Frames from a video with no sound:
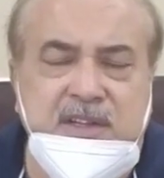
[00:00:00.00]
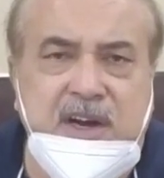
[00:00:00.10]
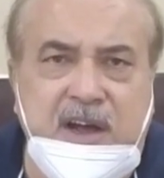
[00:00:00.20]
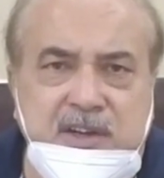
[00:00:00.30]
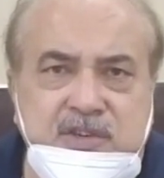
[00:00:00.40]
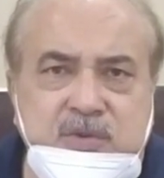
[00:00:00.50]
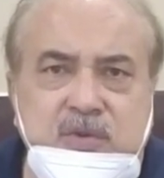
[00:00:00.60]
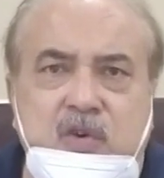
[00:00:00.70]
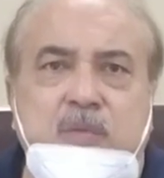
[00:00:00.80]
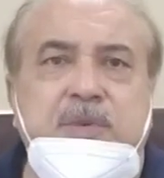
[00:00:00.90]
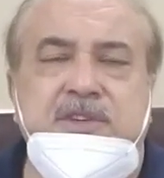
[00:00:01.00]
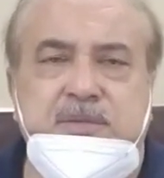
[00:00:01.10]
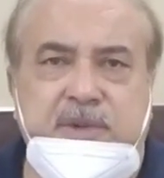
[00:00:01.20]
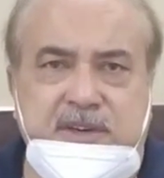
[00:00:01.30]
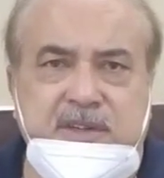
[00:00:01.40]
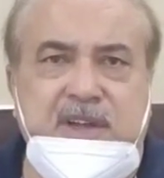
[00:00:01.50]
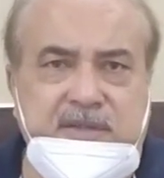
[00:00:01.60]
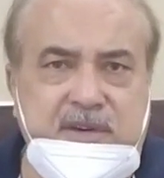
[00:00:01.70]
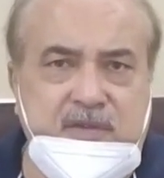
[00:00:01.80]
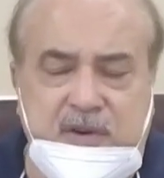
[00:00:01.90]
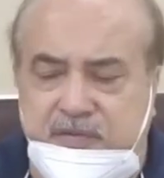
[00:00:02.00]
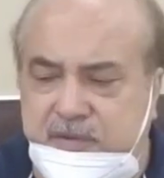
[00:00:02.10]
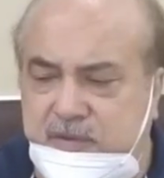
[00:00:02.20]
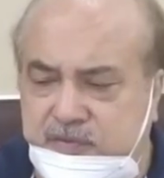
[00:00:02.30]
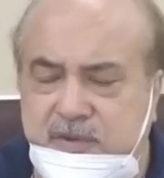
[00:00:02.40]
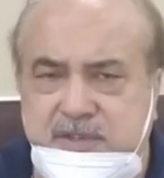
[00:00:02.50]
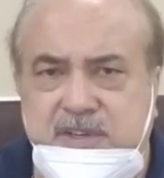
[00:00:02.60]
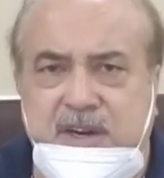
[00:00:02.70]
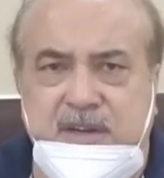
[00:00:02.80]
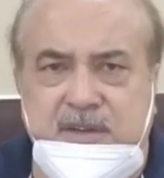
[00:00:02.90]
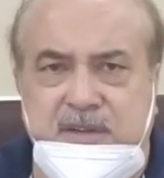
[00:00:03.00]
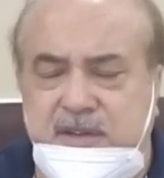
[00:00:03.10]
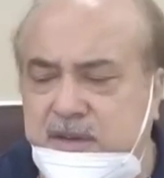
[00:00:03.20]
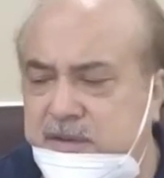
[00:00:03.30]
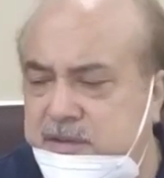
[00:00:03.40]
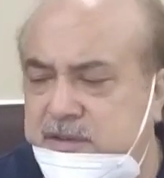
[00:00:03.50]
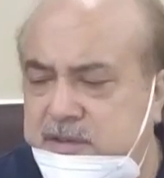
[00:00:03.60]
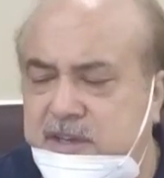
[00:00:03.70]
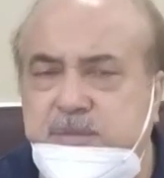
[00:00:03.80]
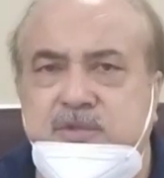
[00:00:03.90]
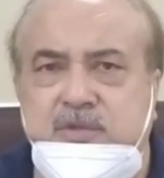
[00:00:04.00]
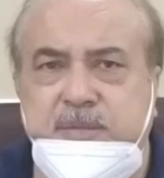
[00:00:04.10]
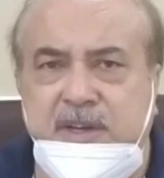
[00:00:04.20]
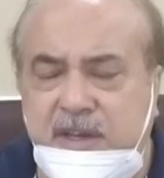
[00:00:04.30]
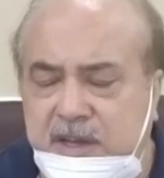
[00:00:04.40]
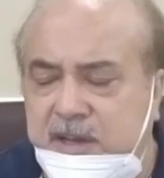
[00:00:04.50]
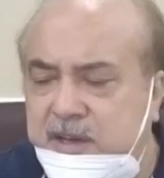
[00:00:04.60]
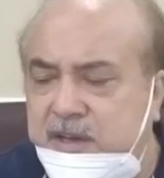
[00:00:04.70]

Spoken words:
in the last 2 governments, but they were not fruitful. Still, there seems to be,